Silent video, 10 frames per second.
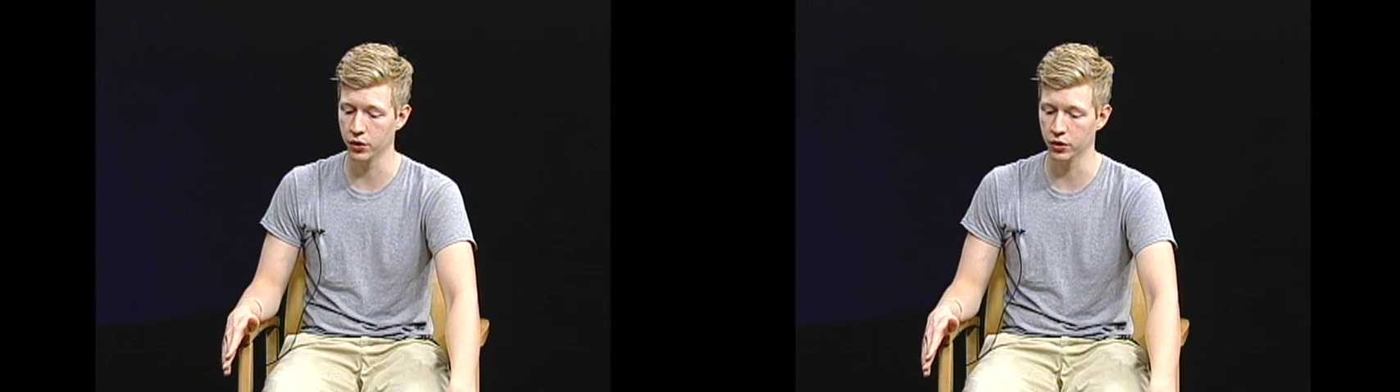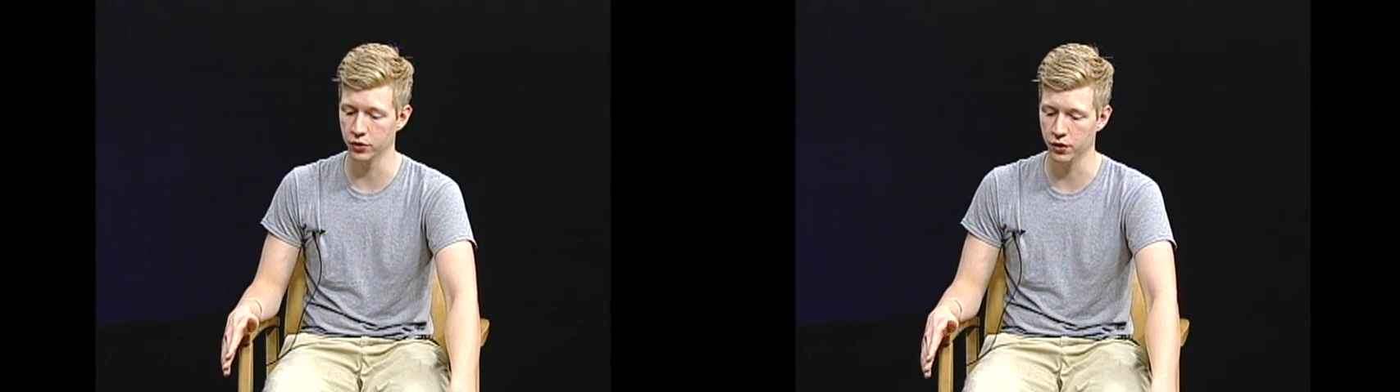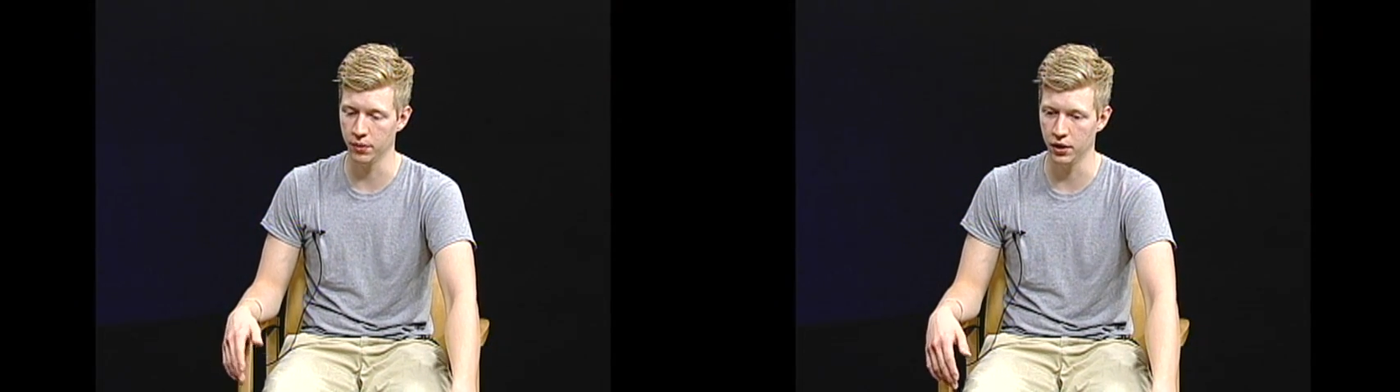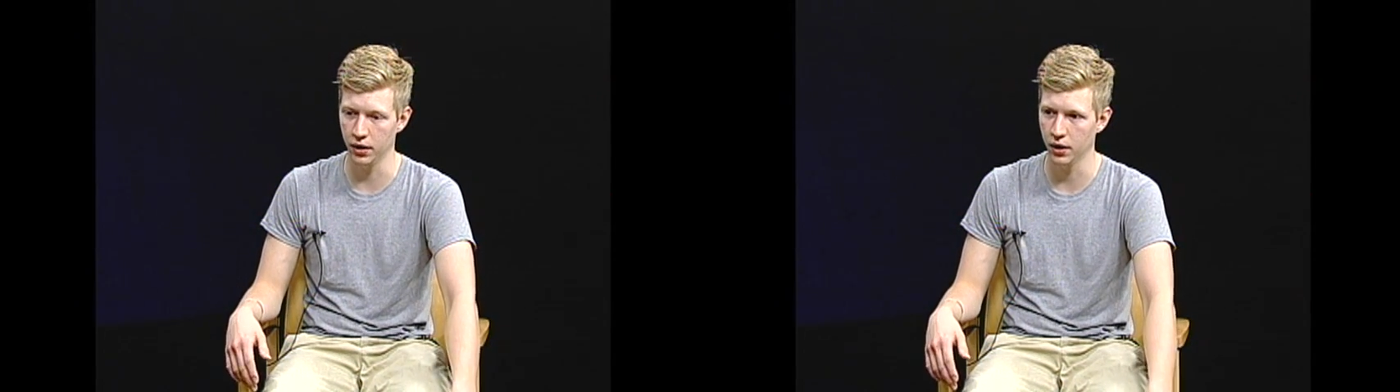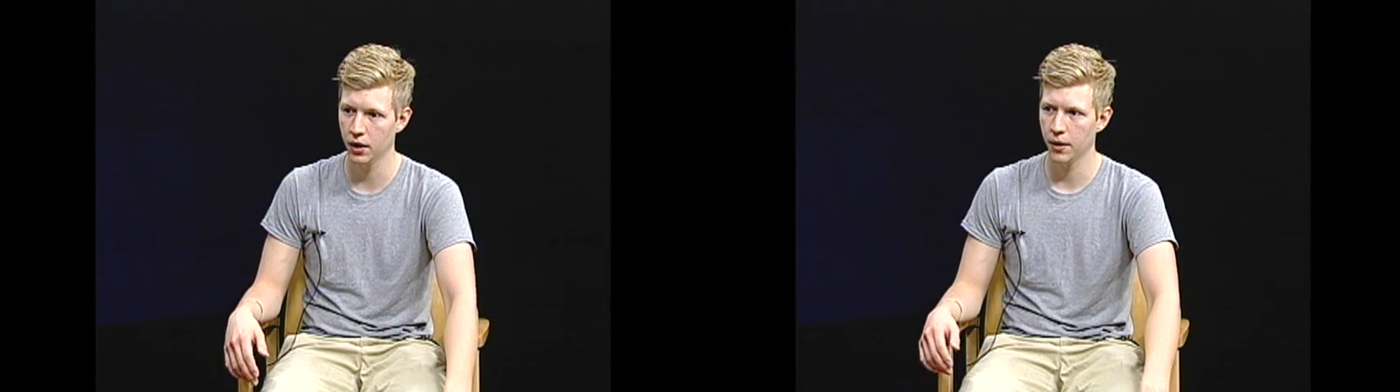the alternative
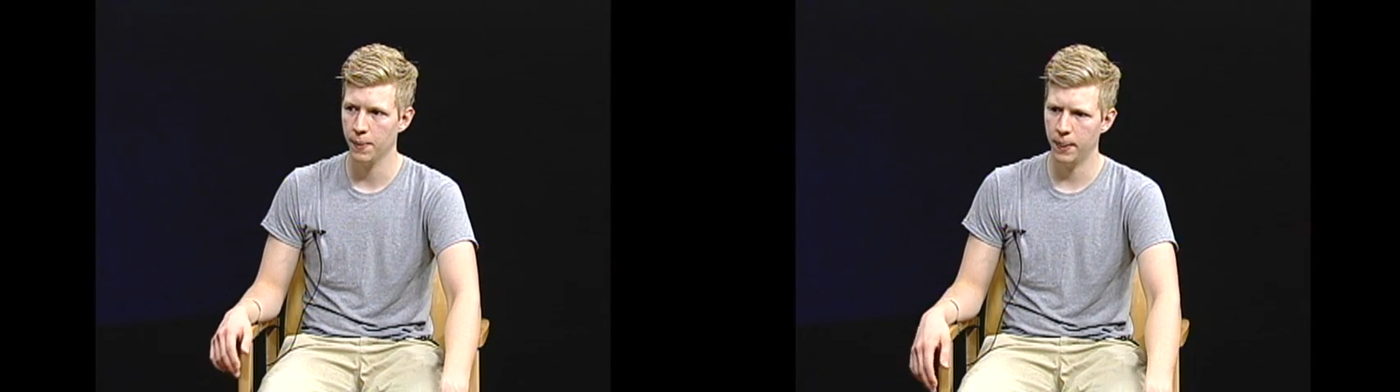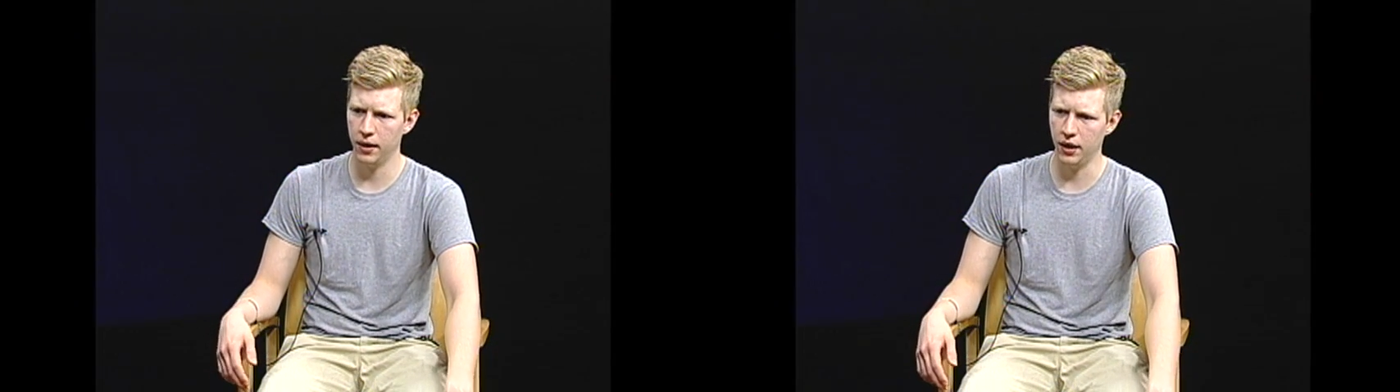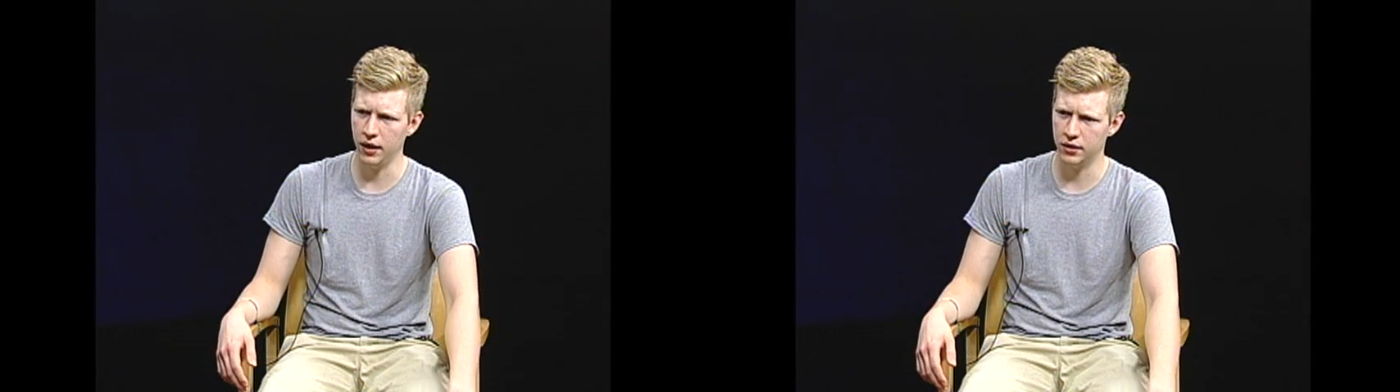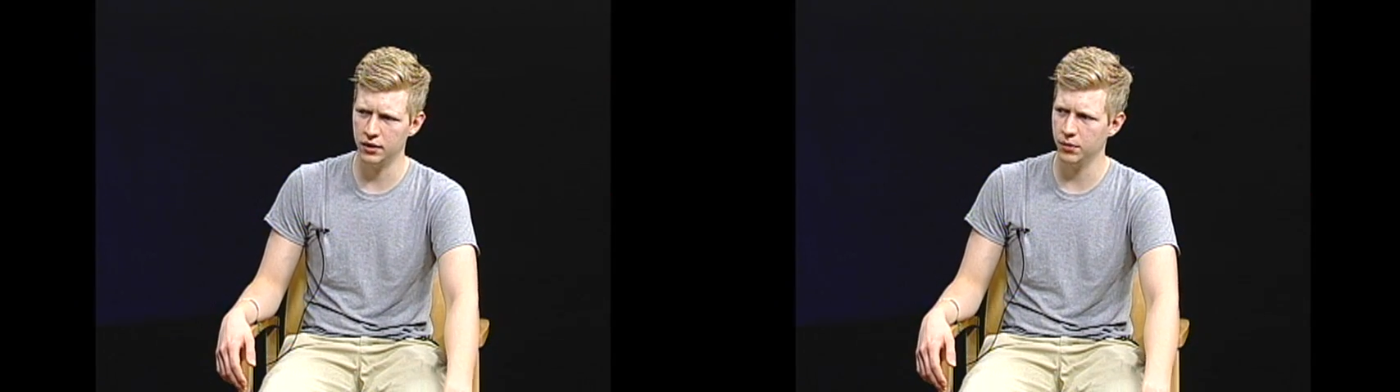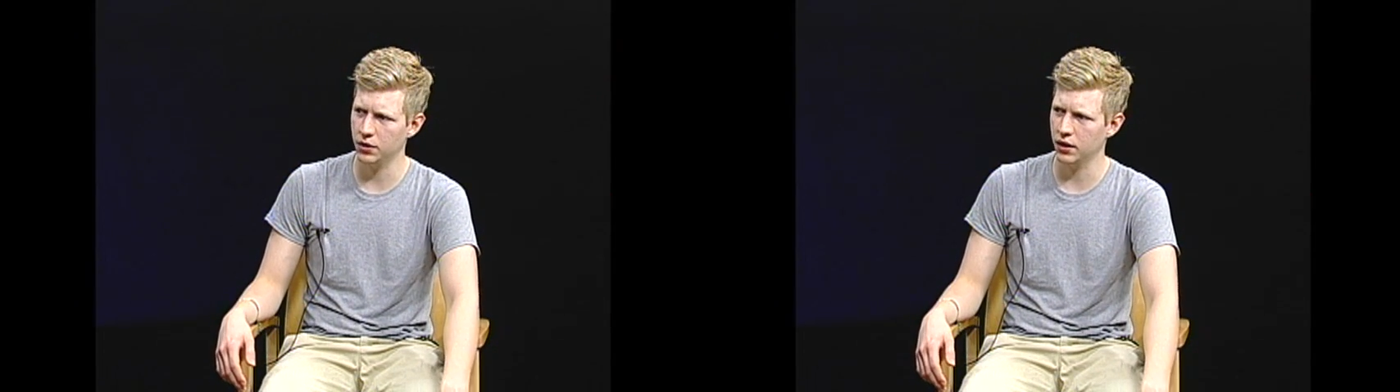media, it
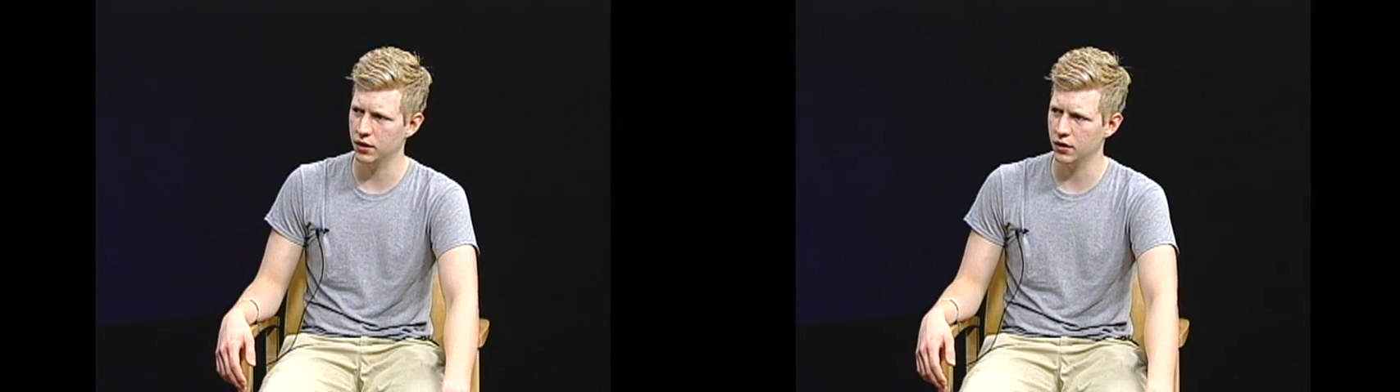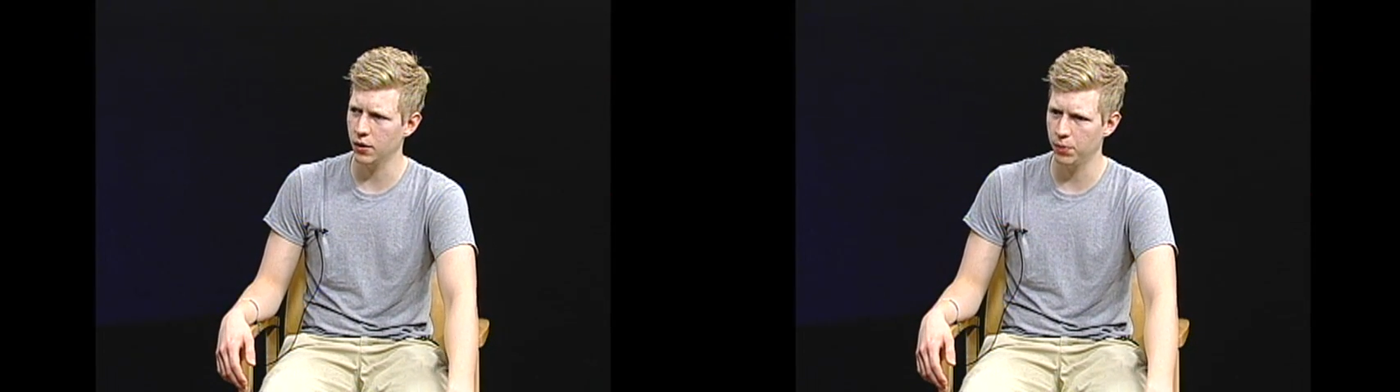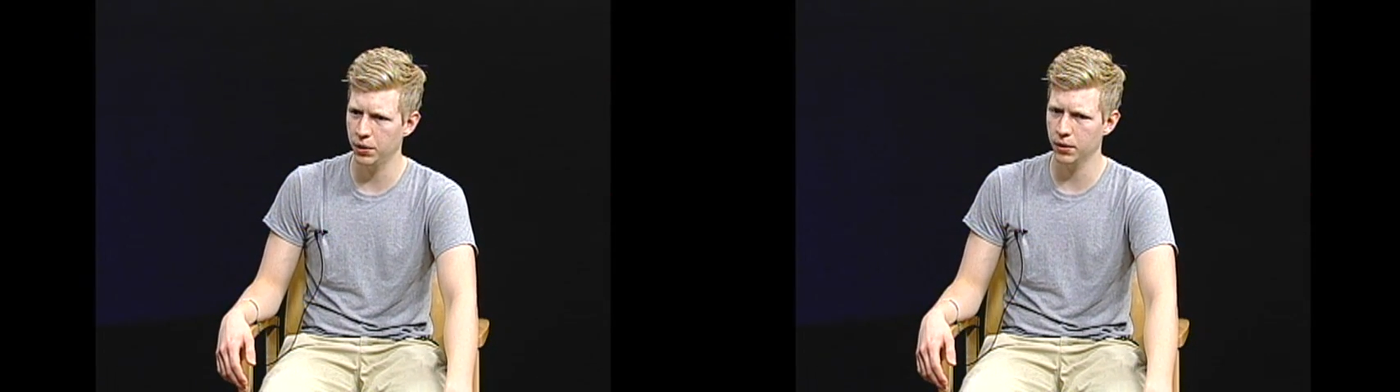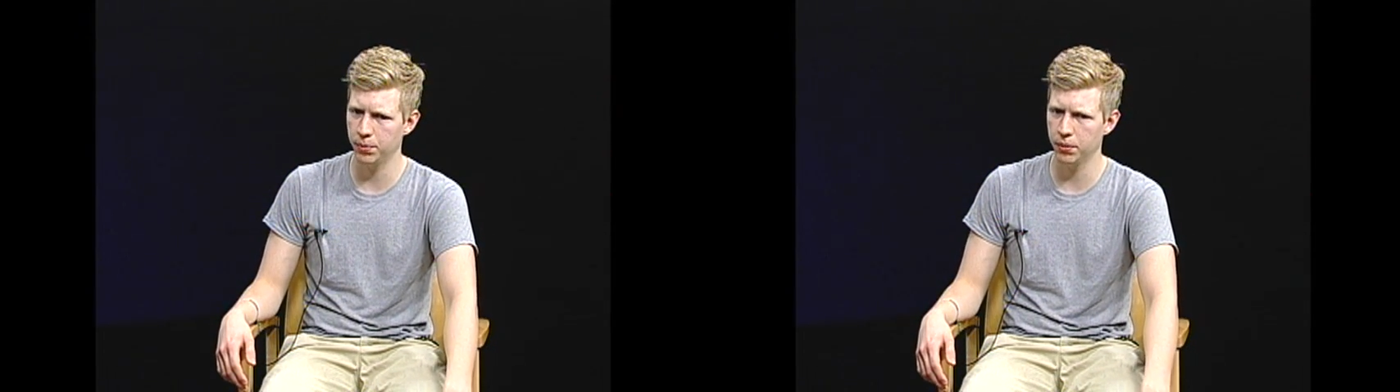seems like it's a big,